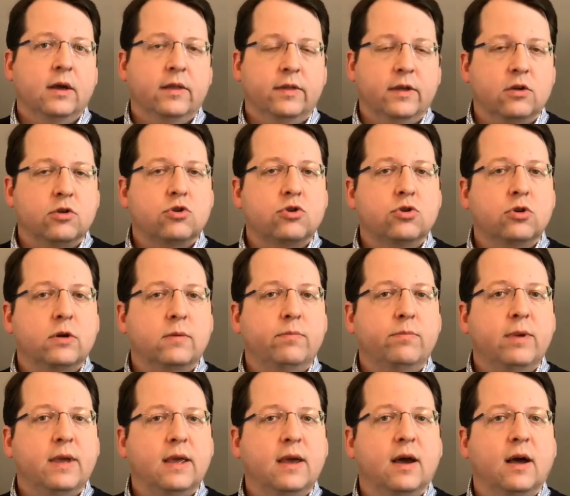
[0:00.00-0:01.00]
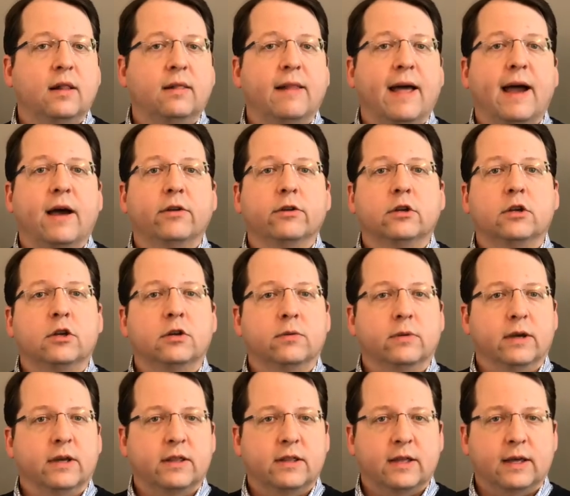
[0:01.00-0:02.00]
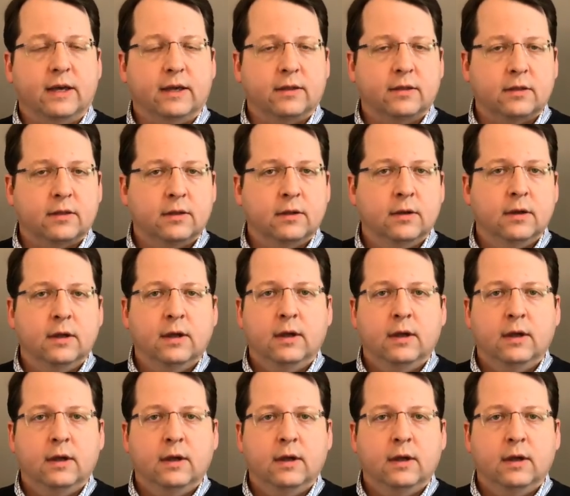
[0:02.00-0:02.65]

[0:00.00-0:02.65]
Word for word: that should be allowed to exist.